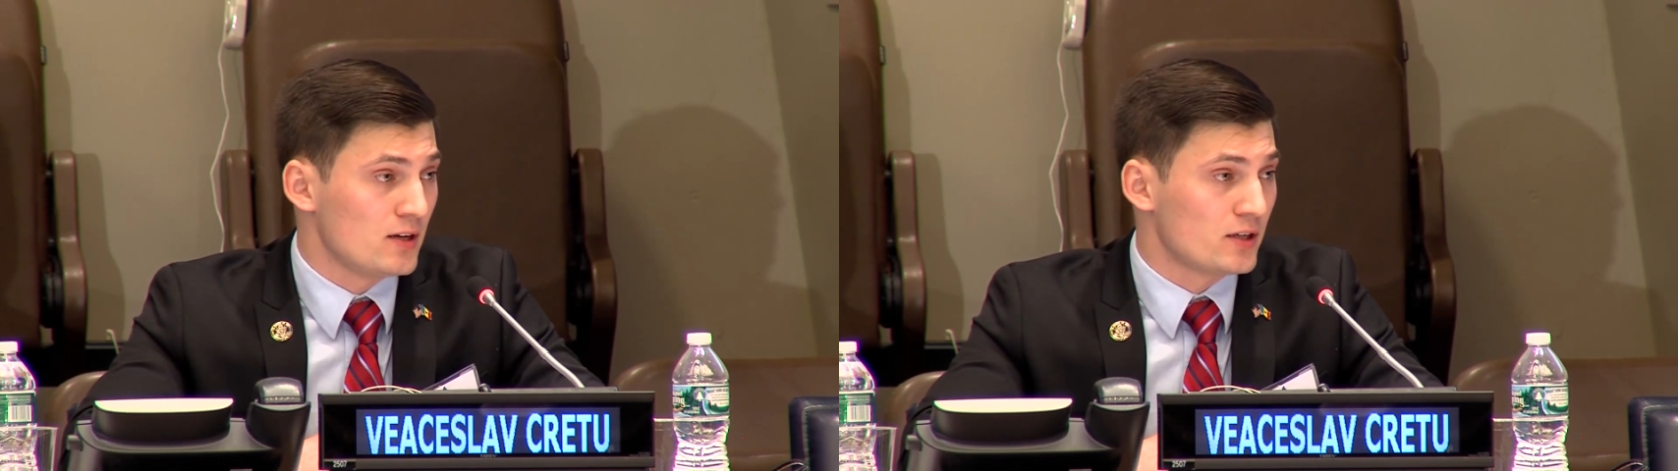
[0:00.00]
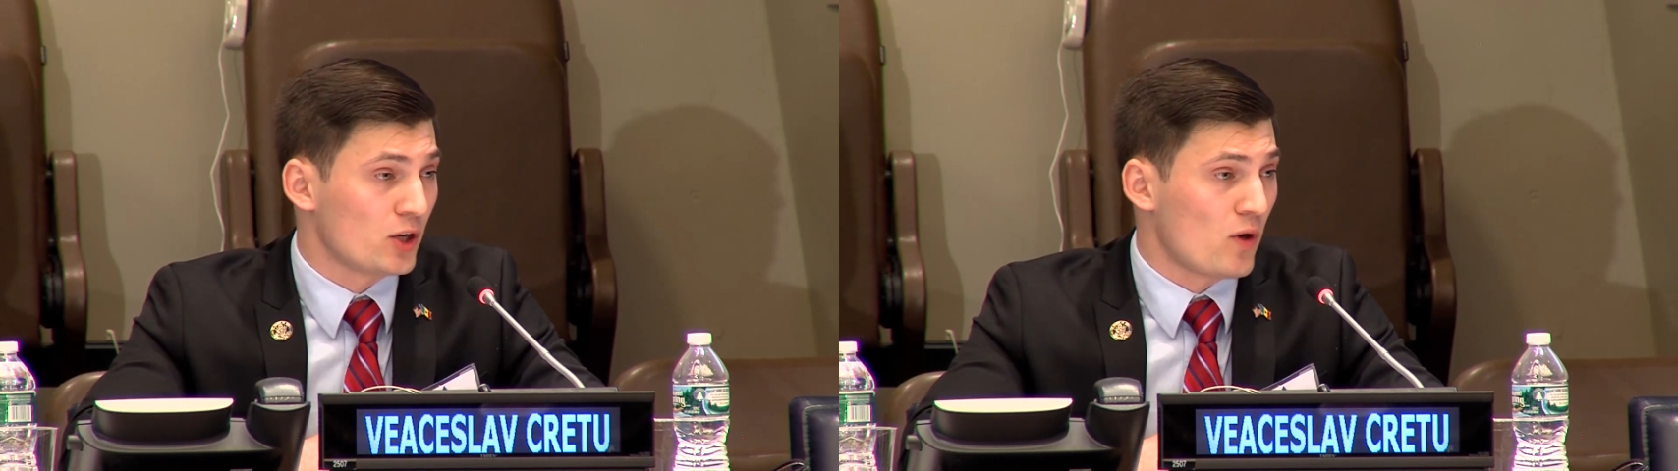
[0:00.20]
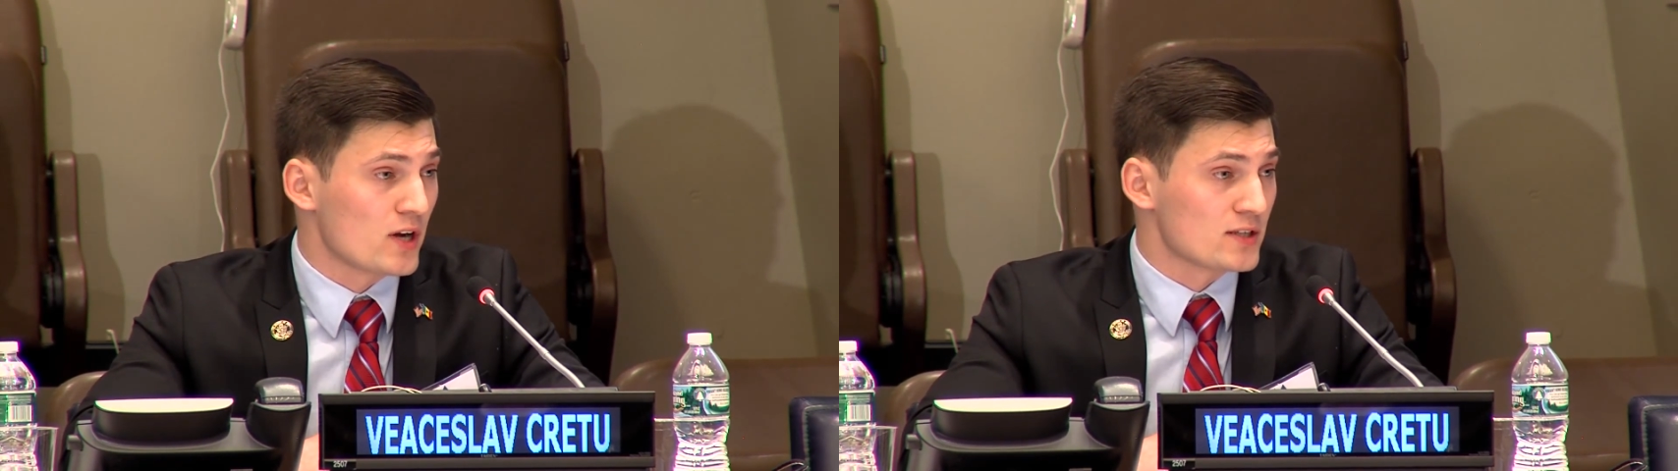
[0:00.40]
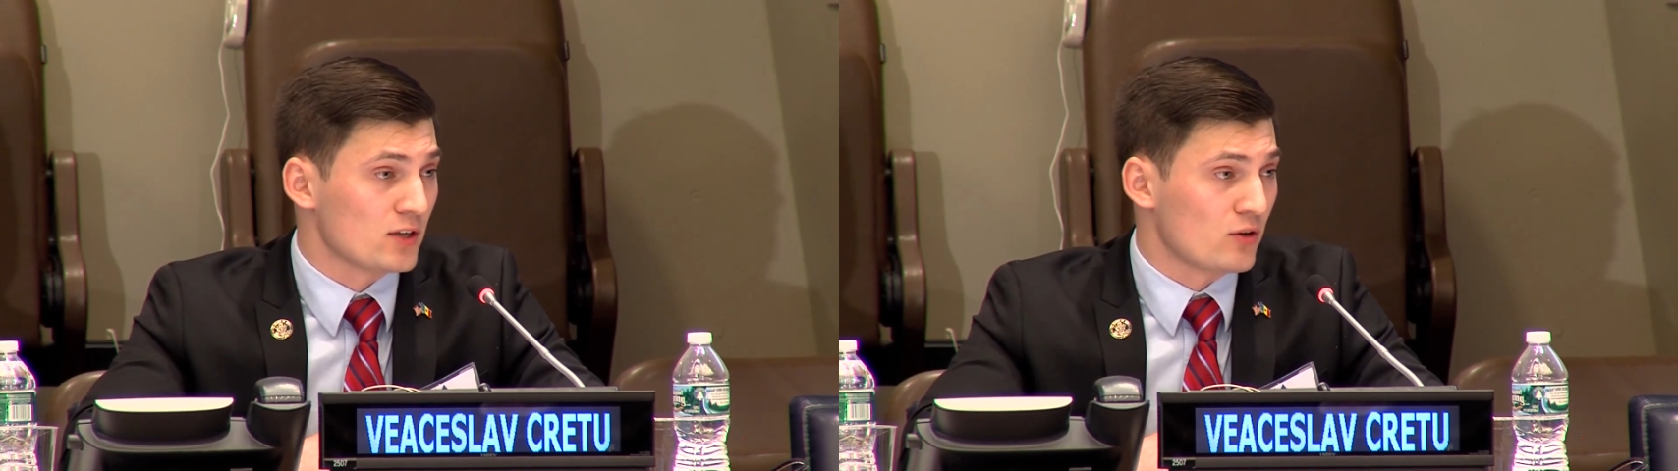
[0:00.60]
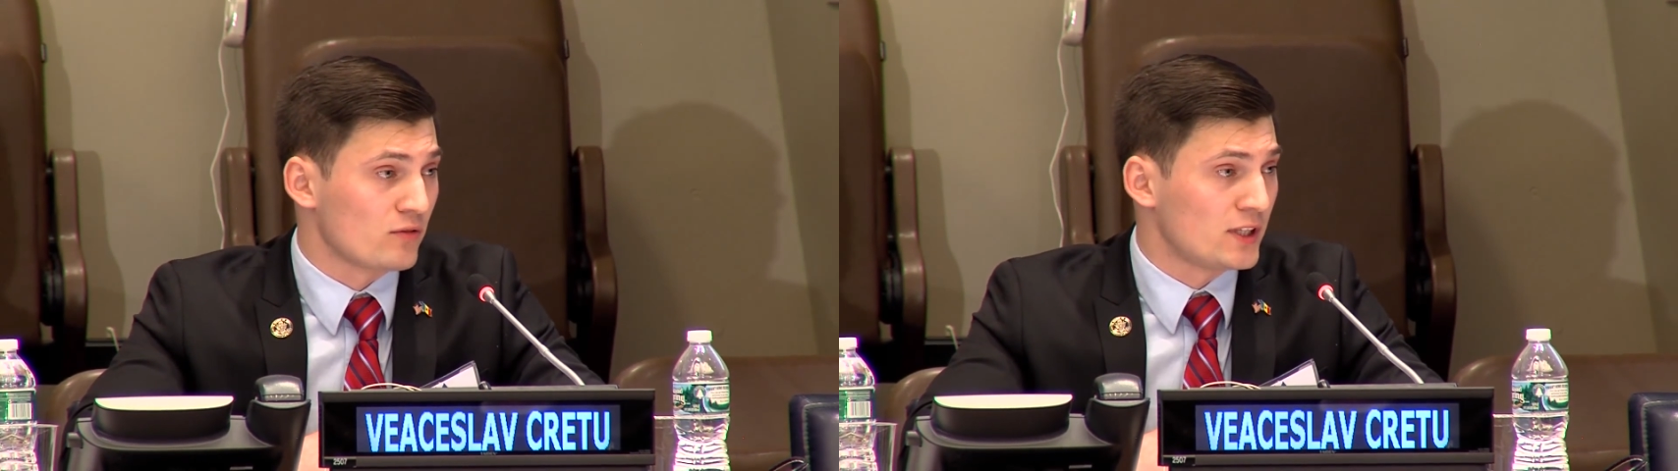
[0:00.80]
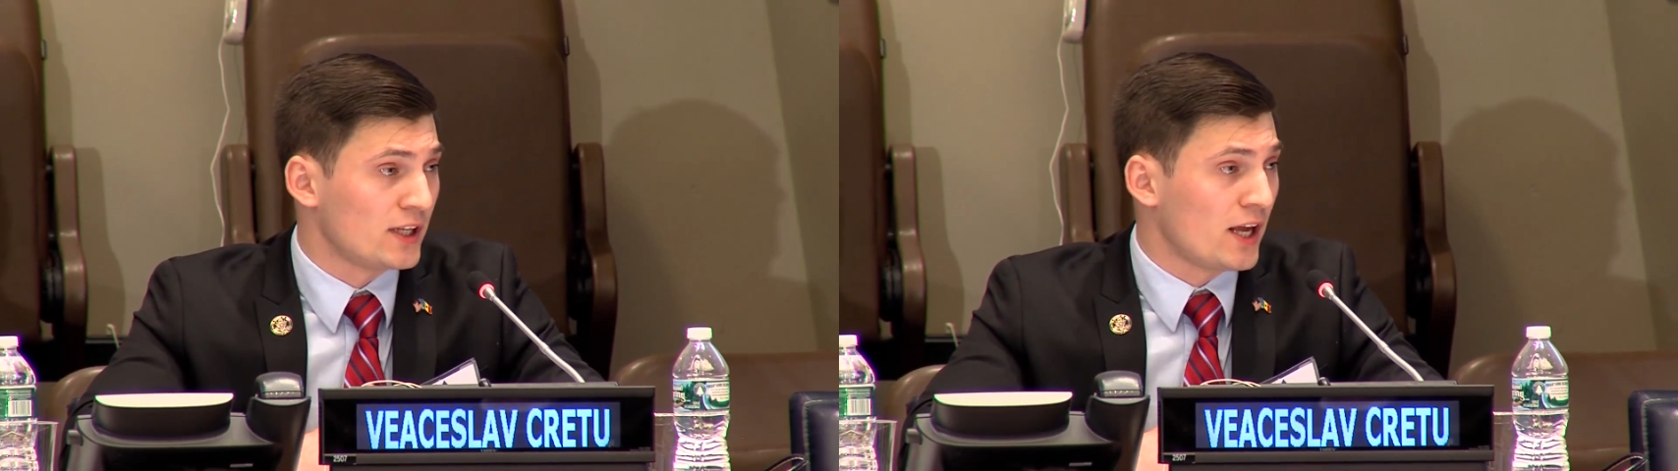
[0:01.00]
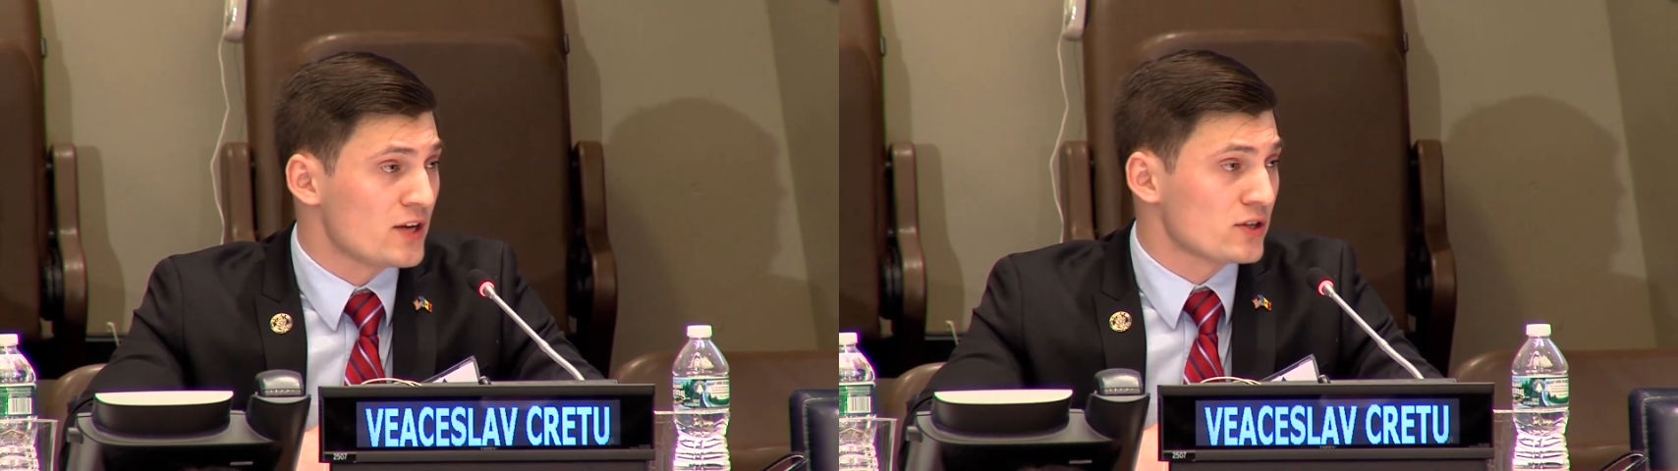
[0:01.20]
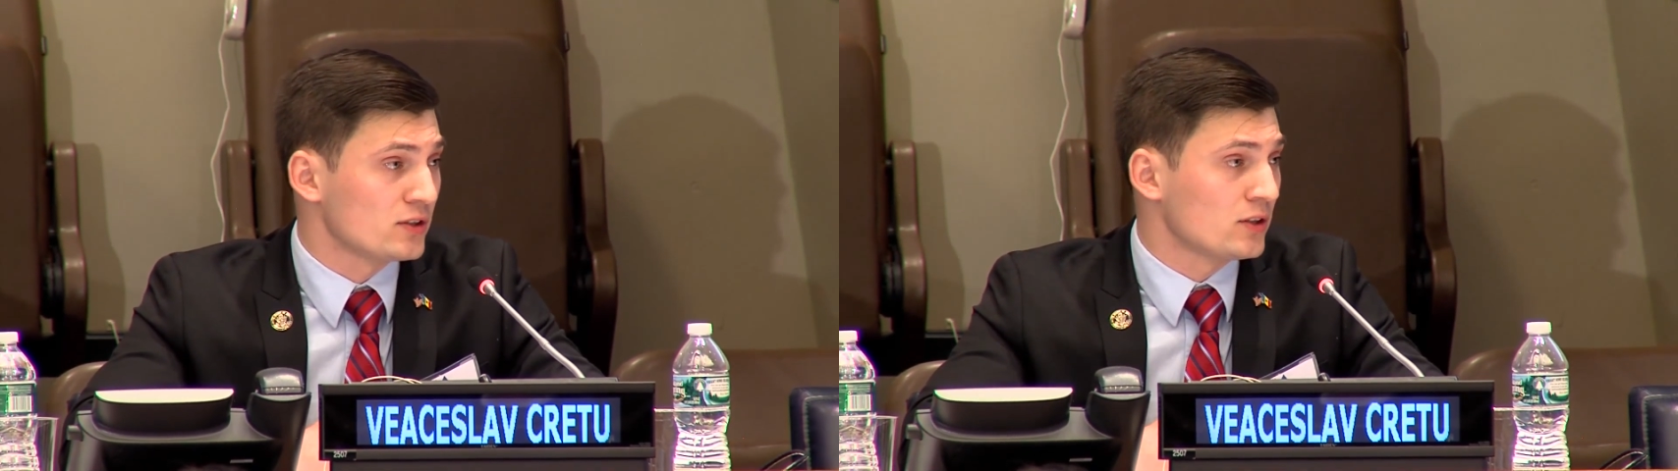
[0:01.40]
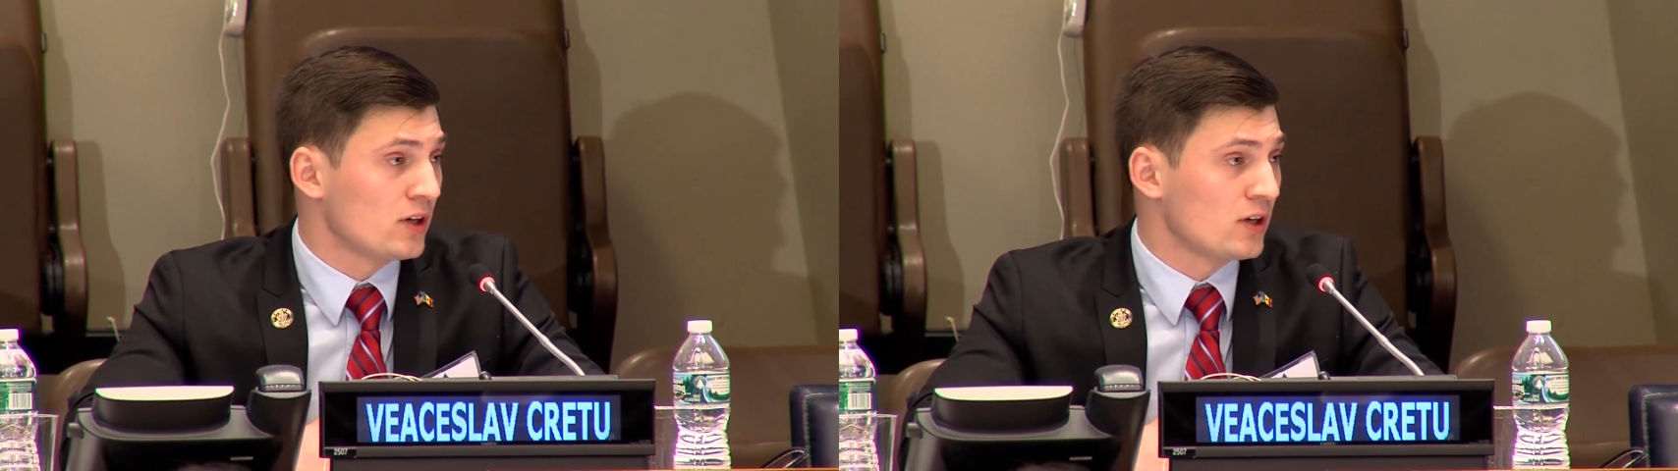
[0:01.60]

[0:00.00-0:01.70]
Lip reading: requires a lot of dedication,